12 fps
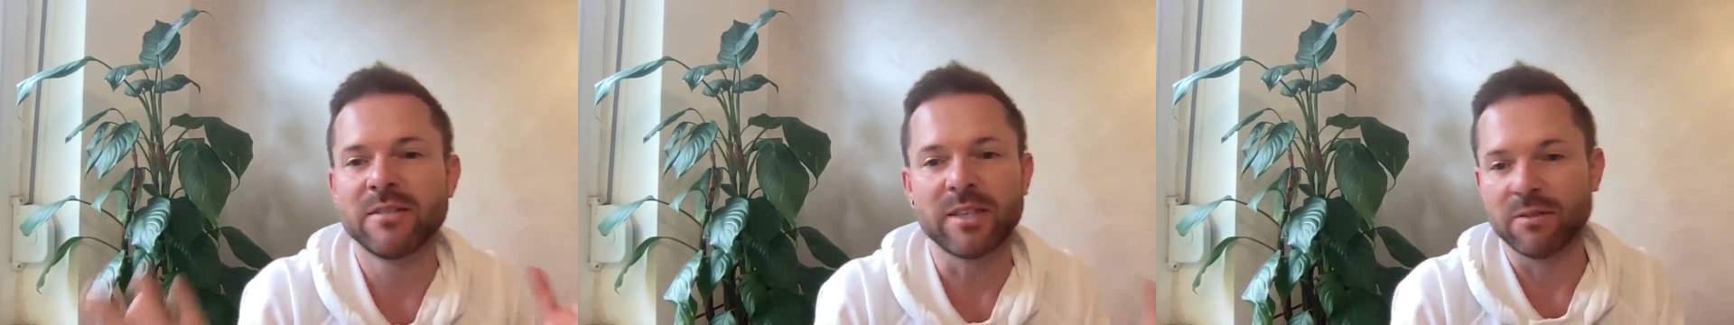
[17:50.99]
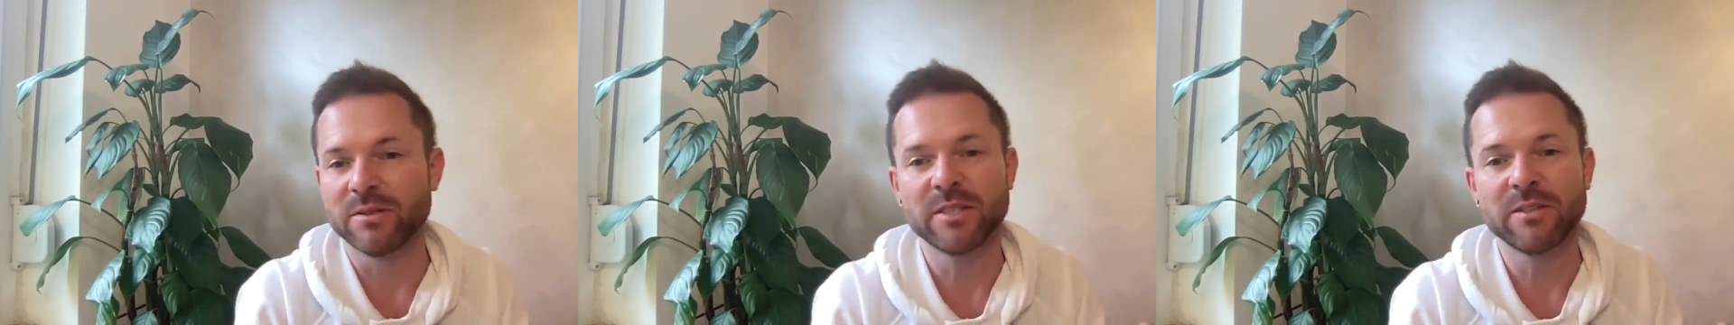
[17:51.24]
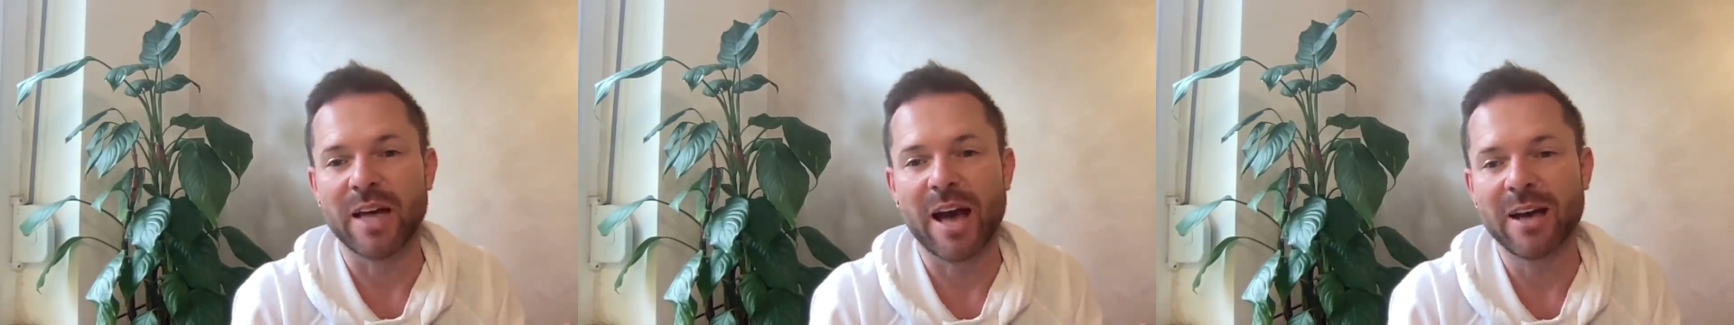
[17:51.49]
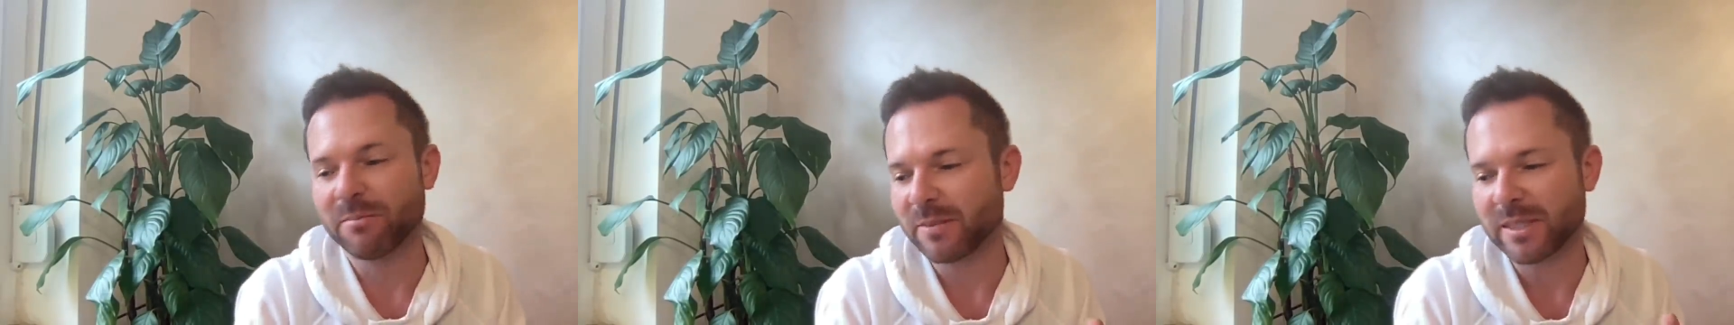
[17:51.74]
Don't do
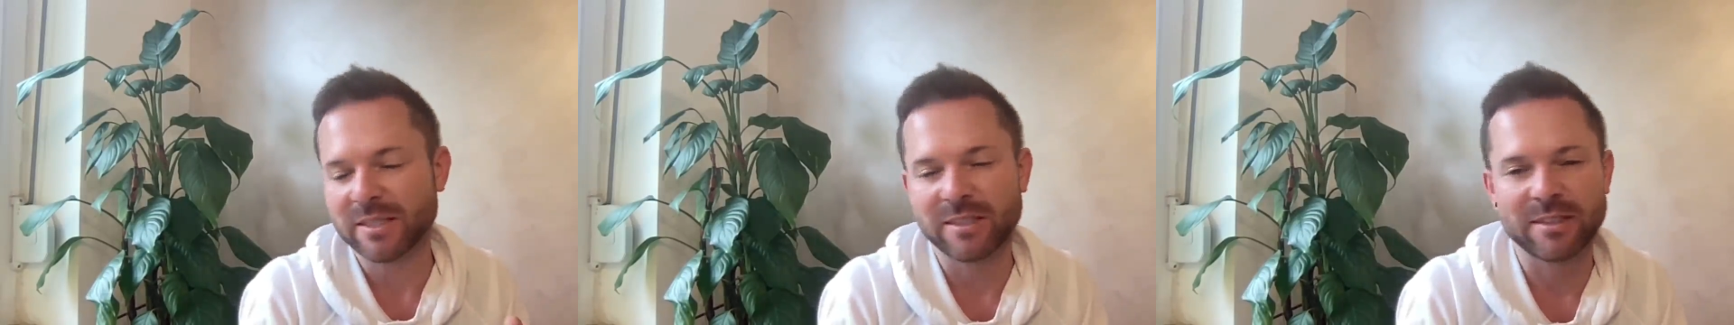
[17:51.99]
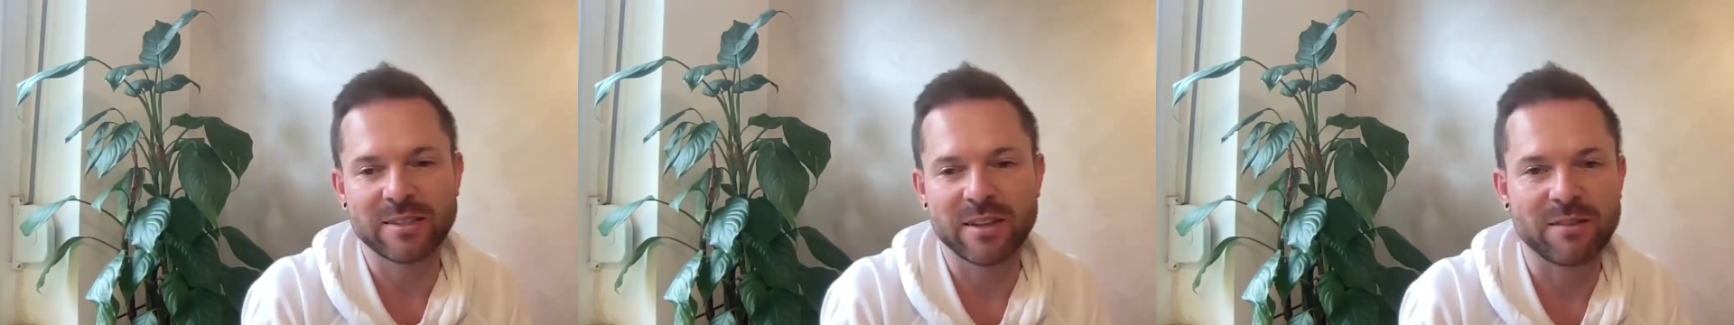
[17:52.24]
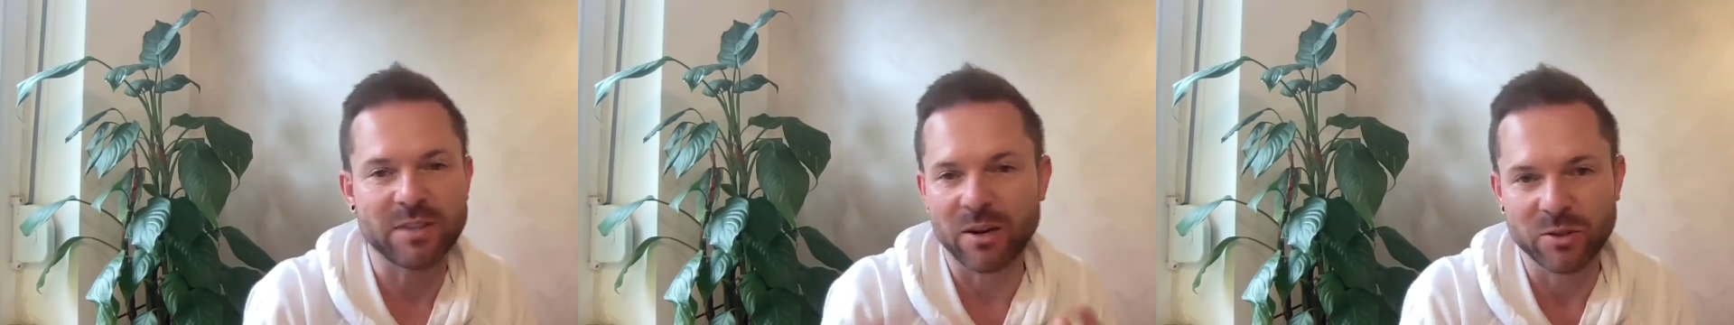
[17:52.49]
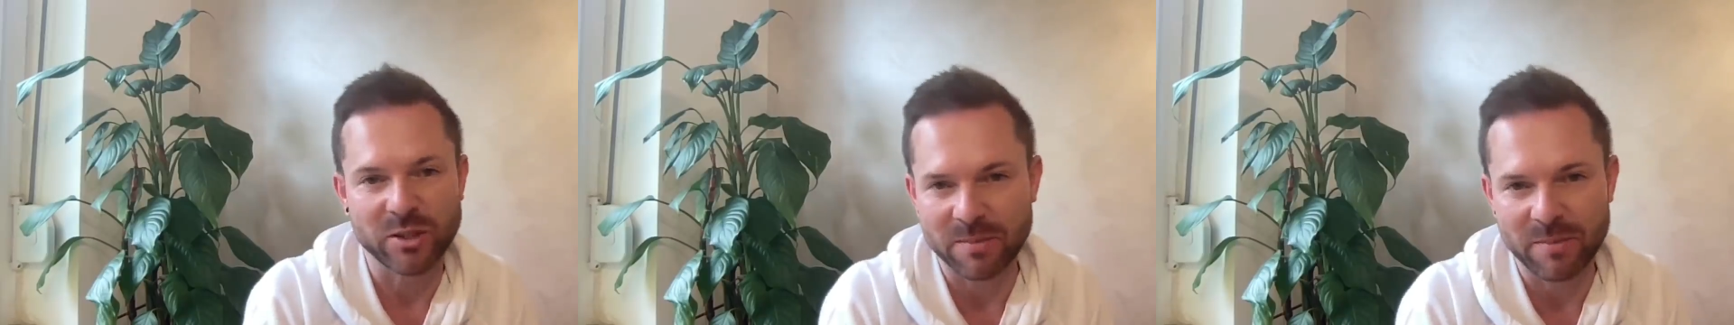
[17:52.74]
that, because I've
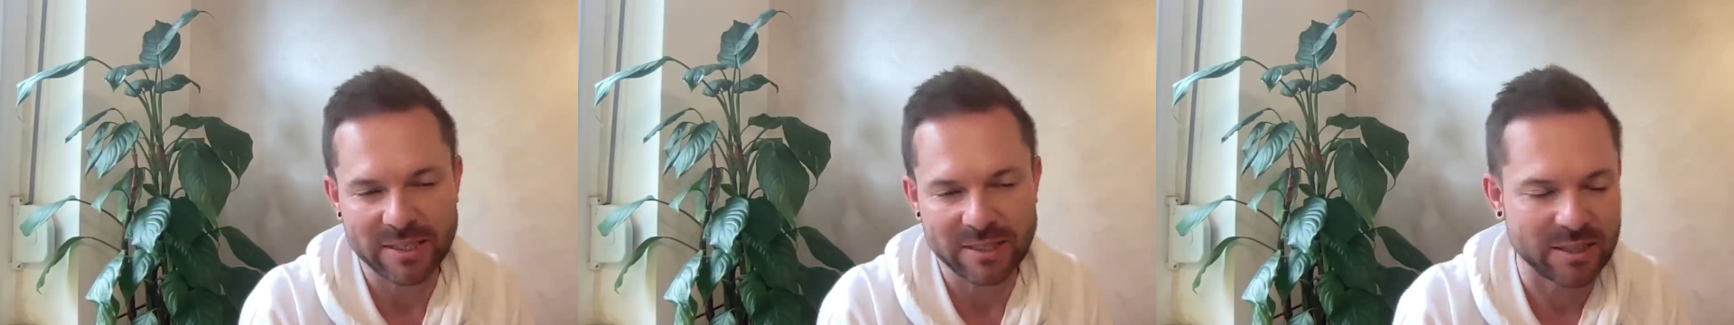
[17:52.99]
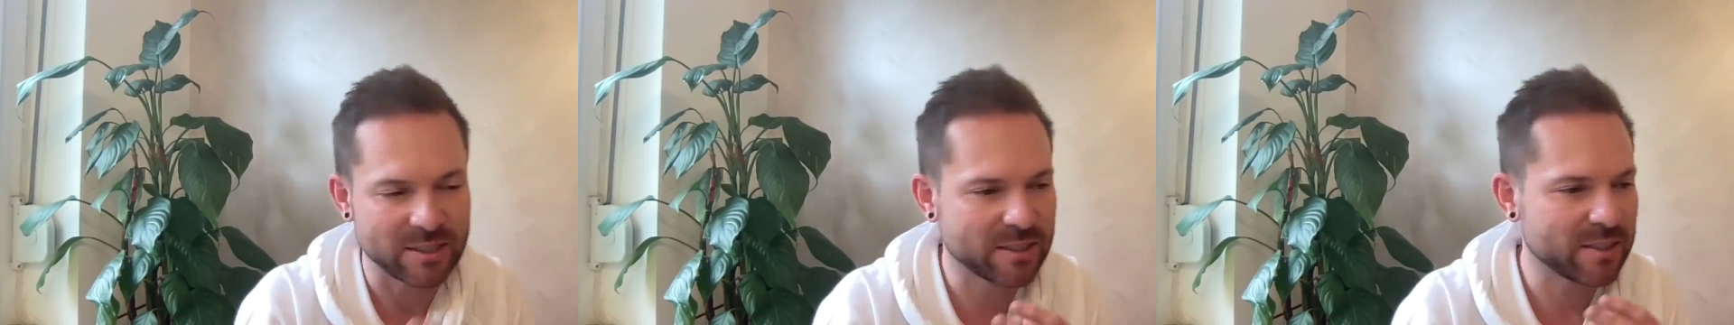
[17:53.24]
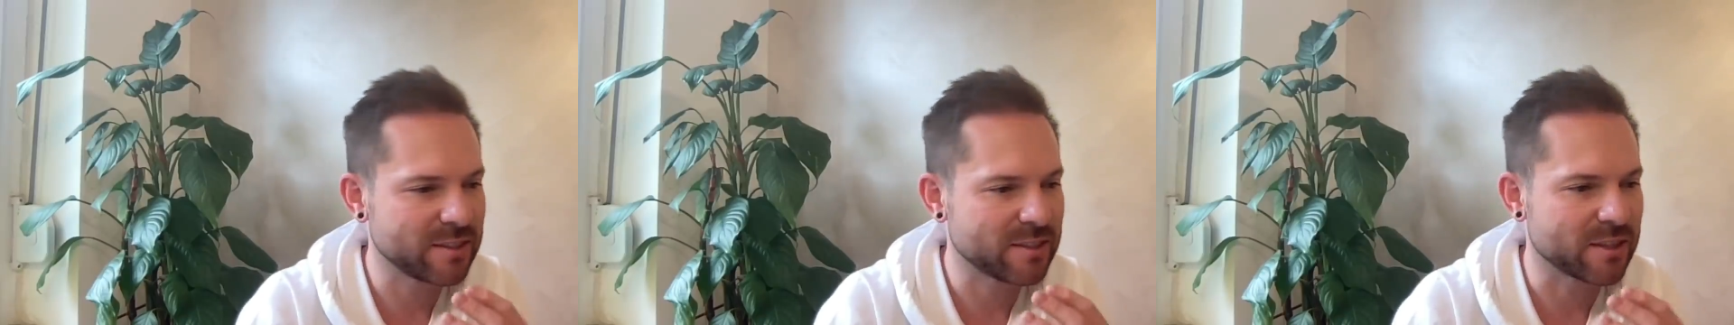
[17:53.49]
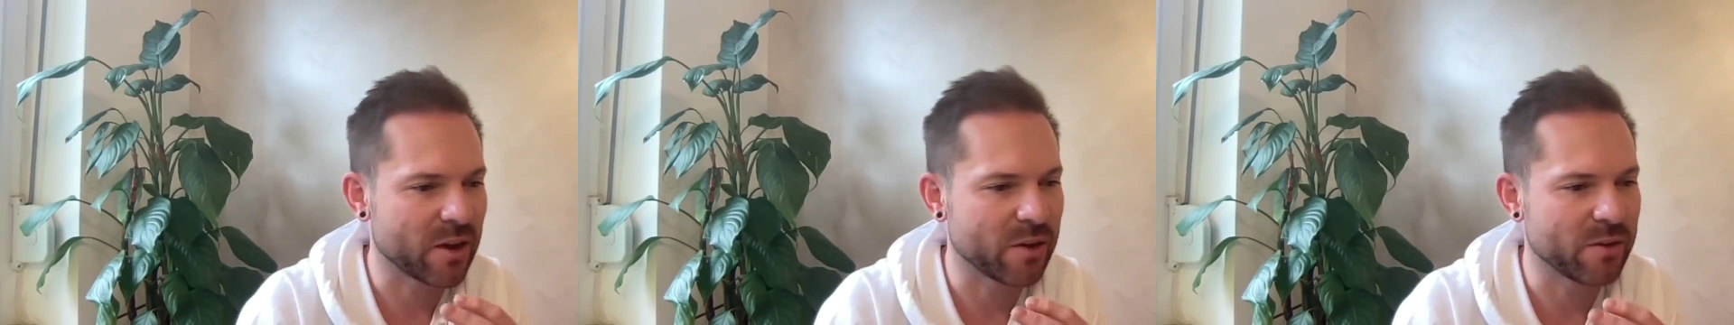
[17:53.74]
told you the message.
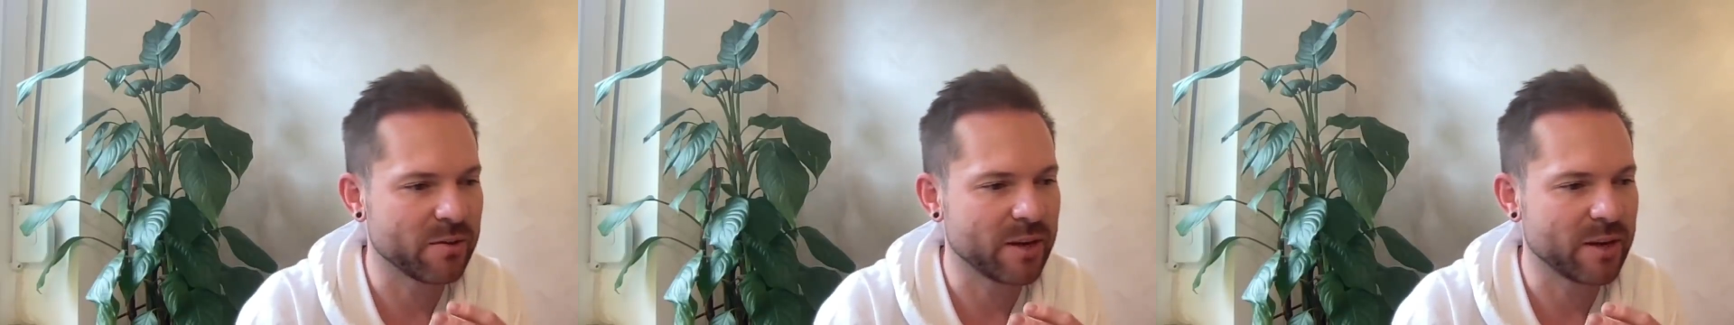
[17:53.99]
So